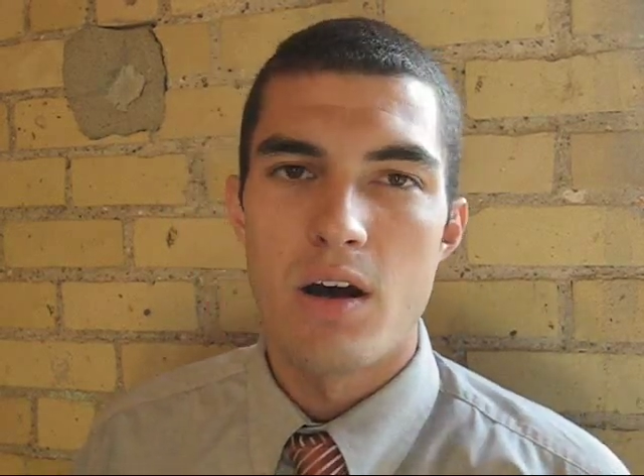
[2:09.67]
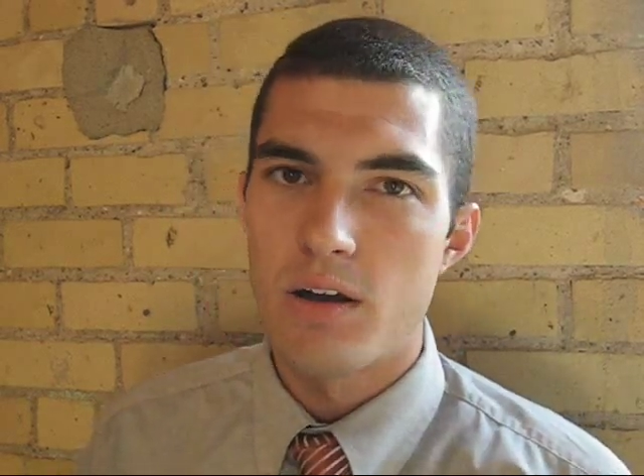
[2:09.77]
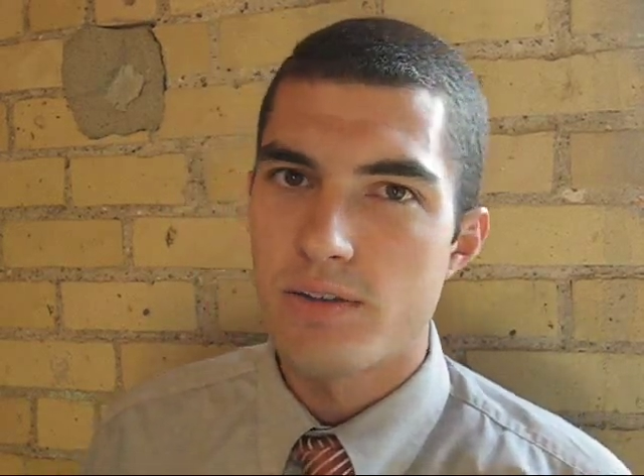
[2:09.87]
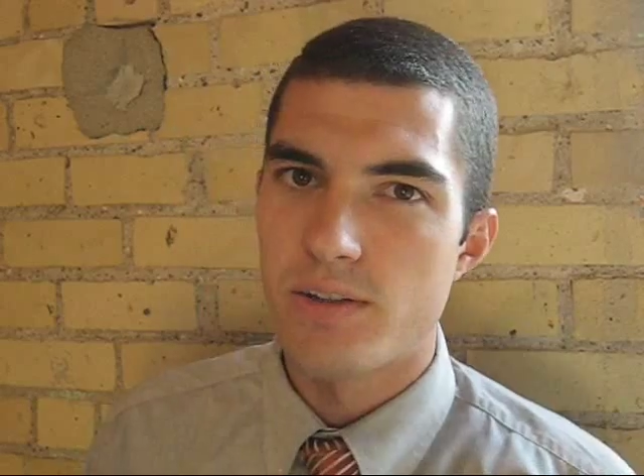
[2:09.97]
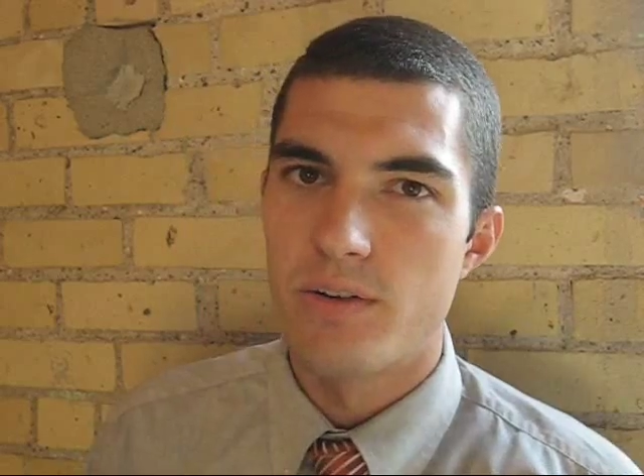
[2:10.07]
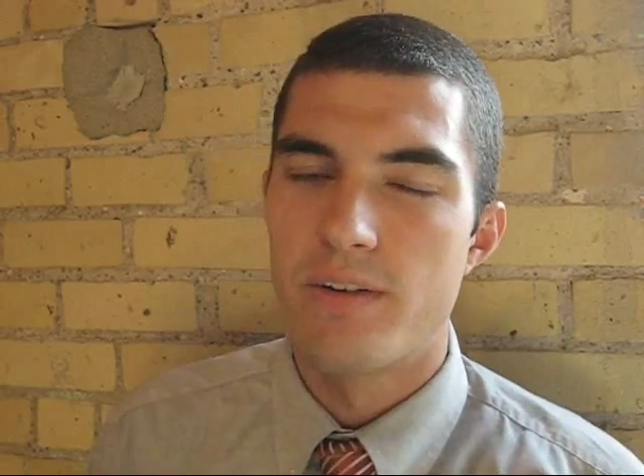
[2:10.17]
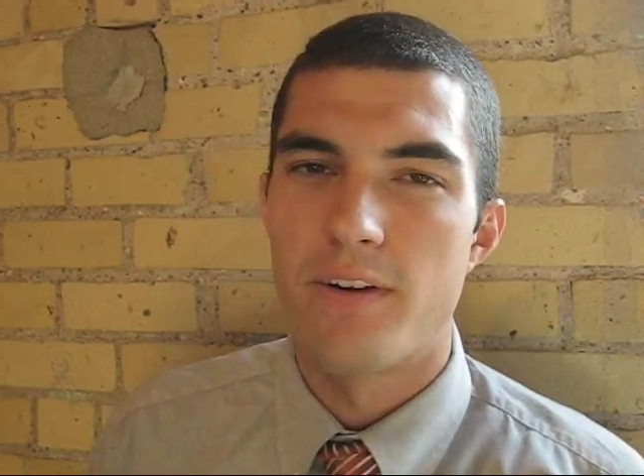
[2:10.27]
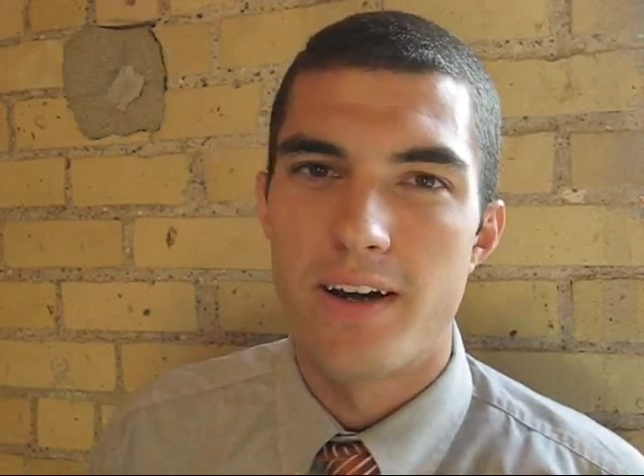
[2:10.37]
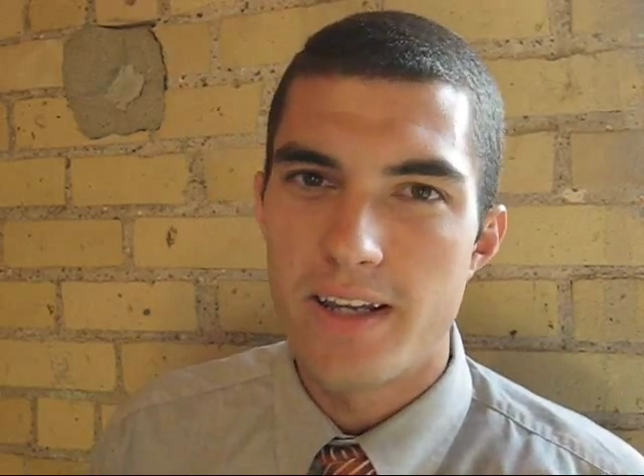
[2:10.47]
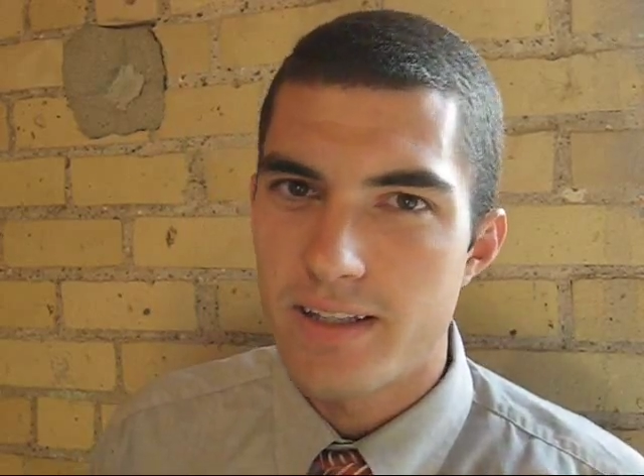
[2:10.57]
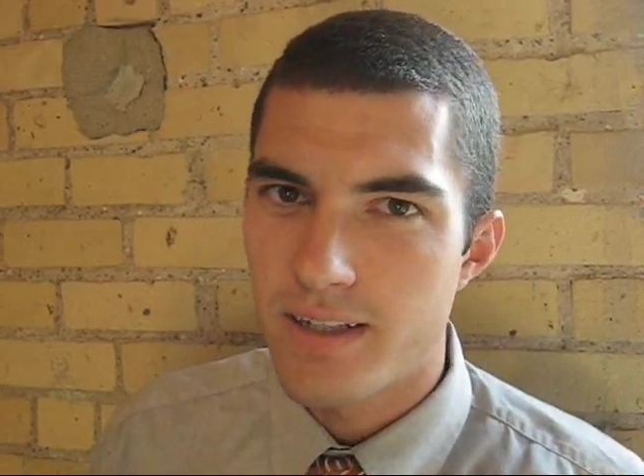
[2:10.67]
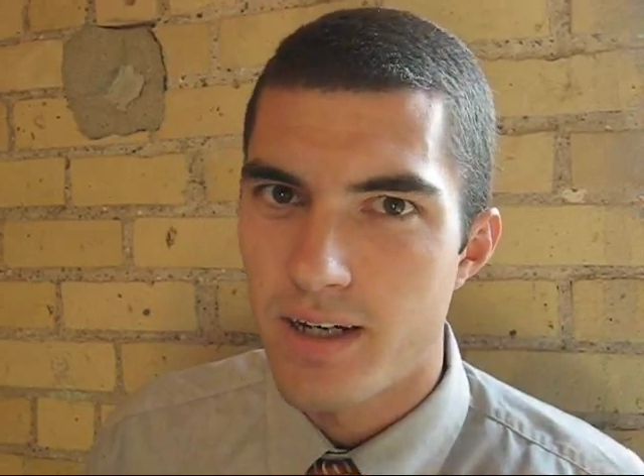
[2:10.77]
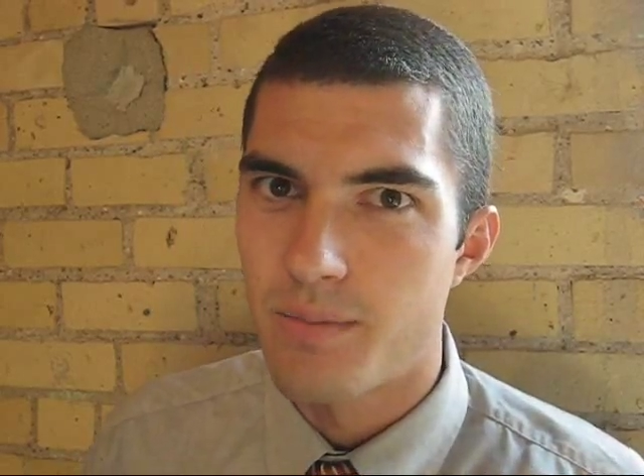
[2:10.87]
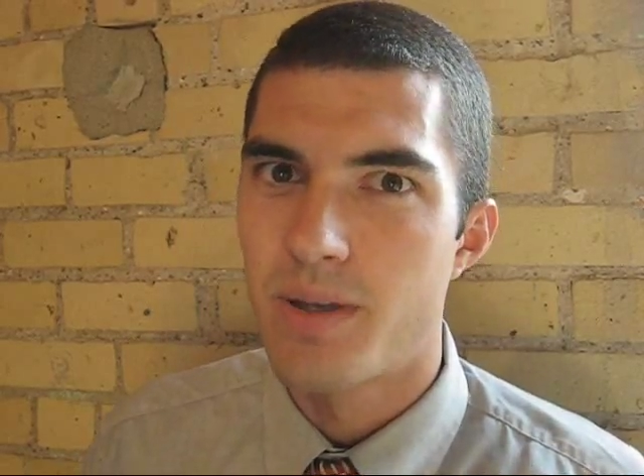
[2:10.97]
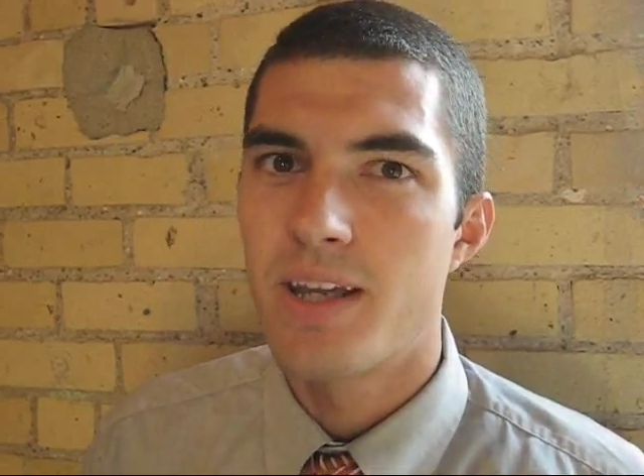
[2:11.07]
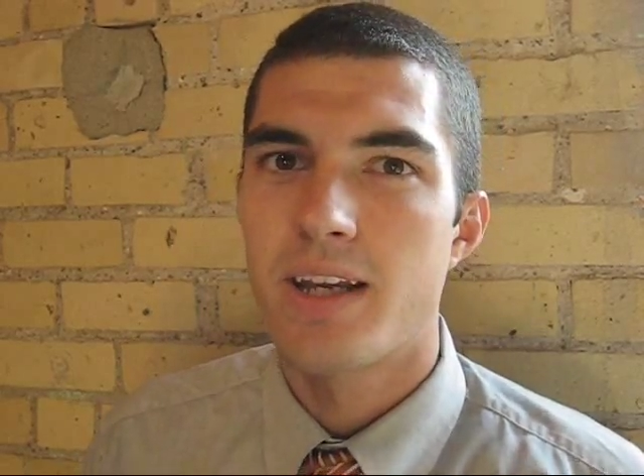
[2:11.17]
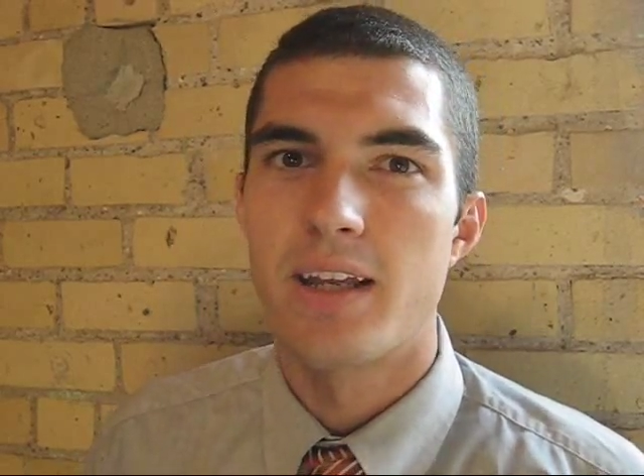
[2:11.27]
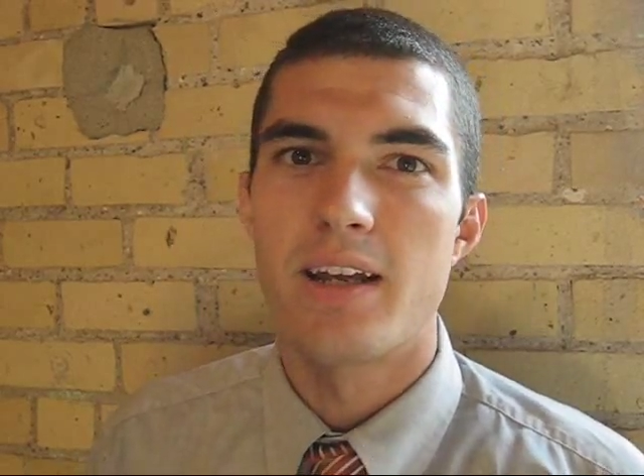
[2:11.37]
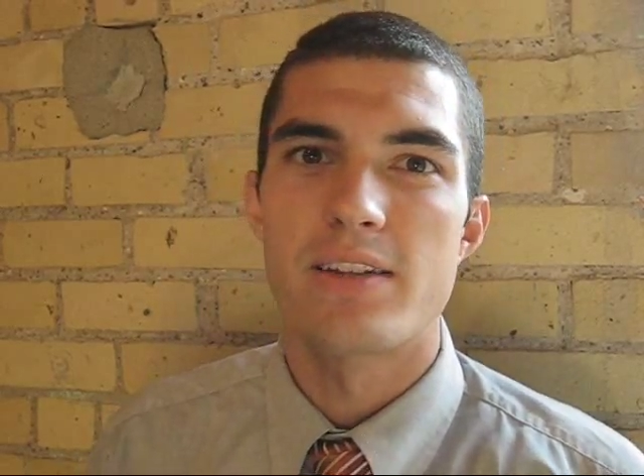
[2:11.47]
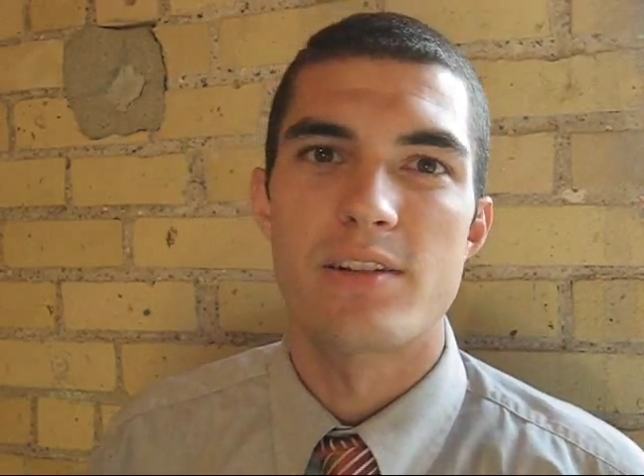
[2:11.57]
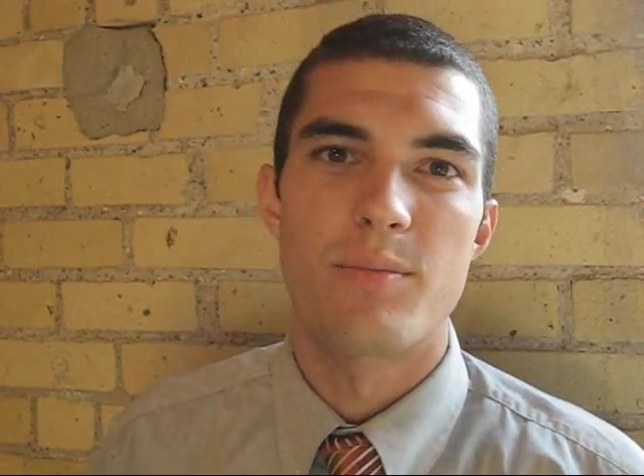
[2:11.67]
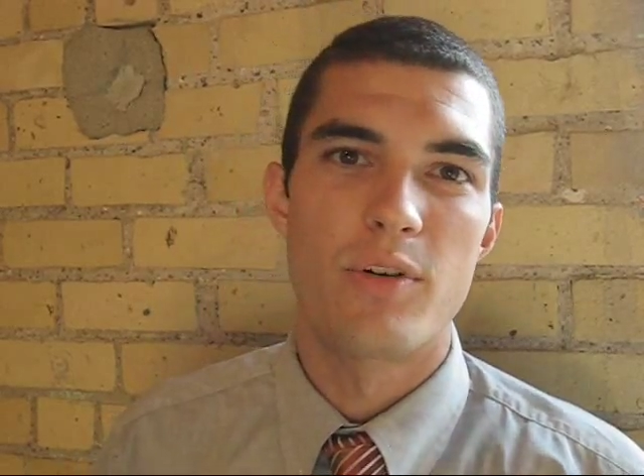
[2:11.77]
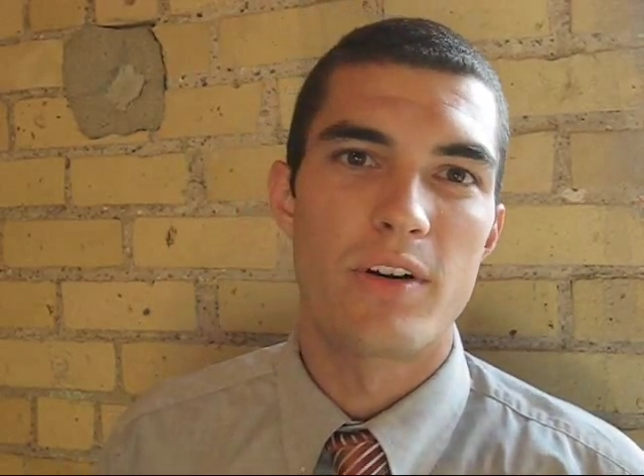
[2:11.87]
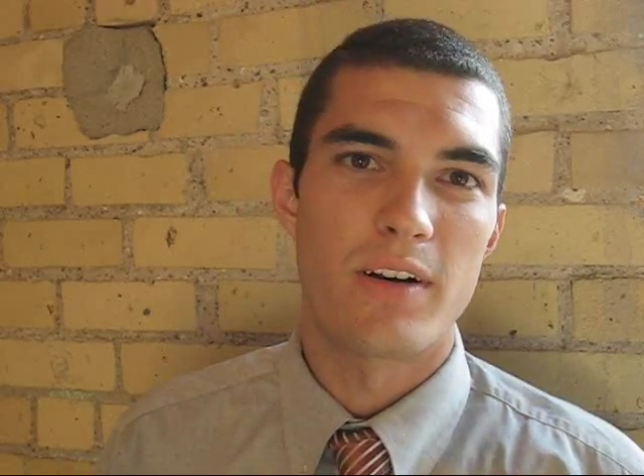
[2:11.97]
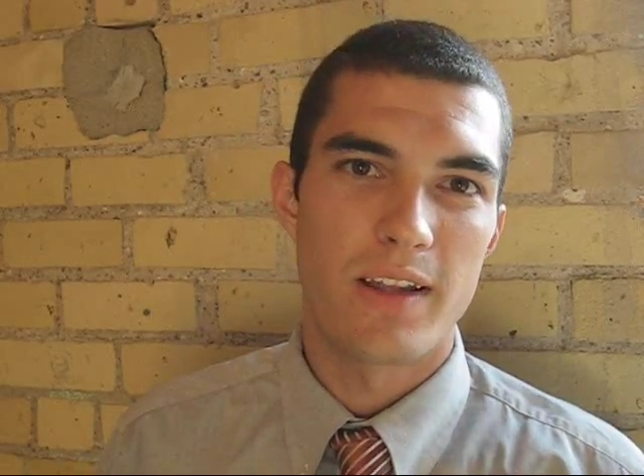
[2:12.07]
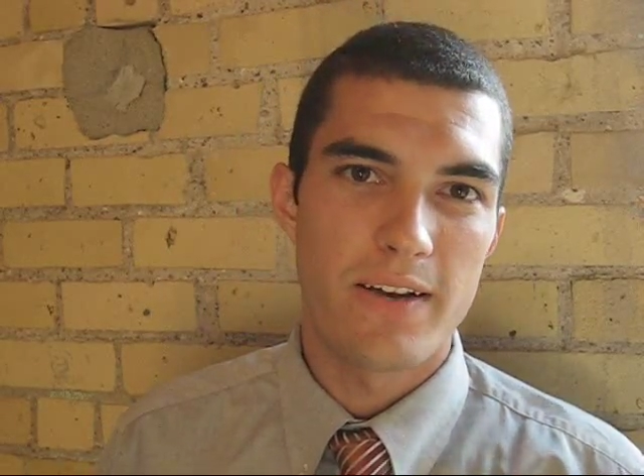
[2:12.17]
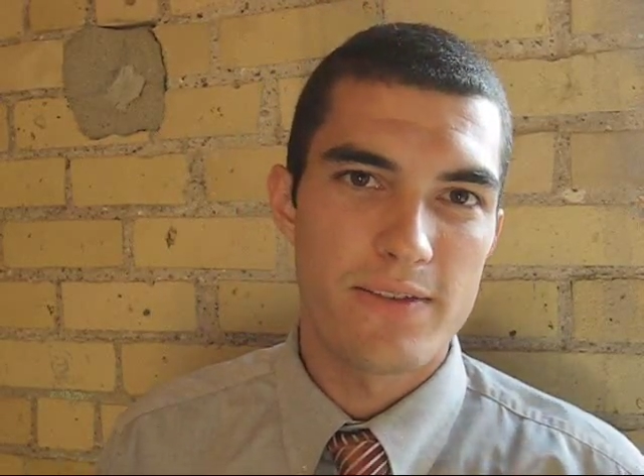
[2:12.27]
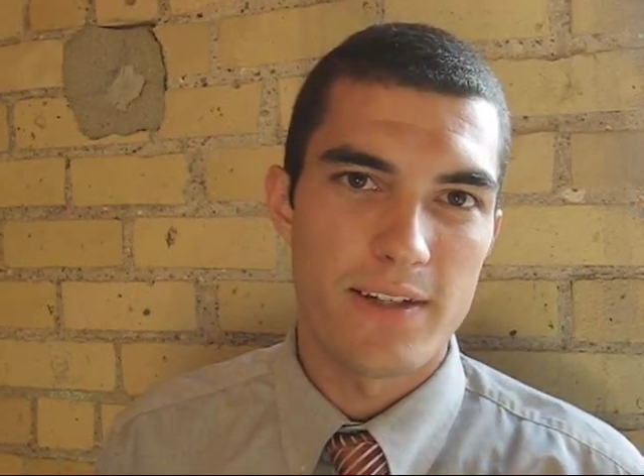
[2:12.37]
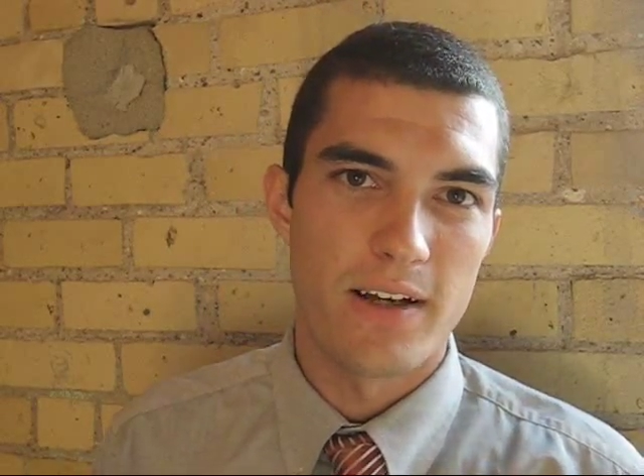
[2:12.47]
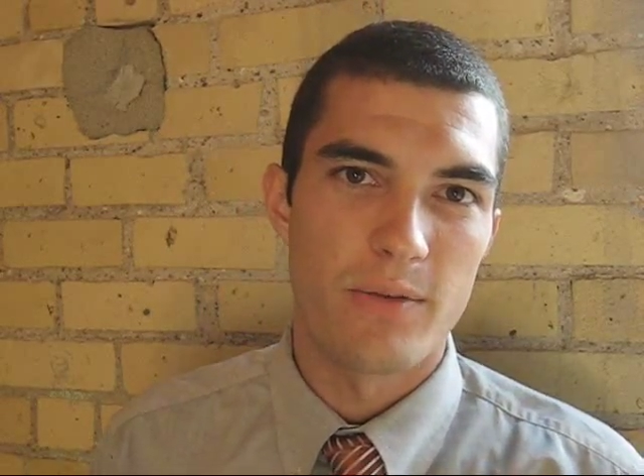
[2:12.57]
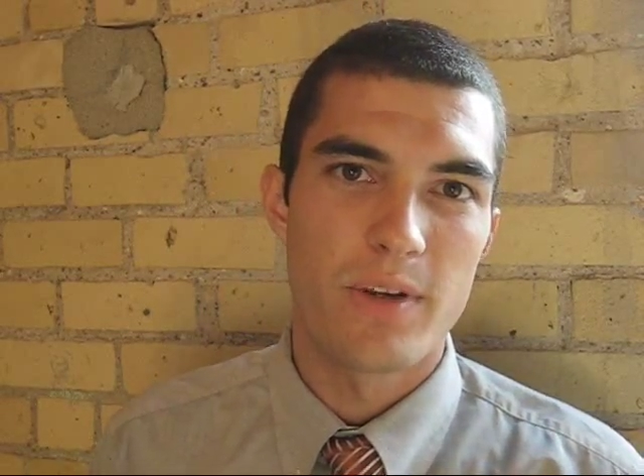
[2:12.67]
Also, if our income cannot support our lifestyle,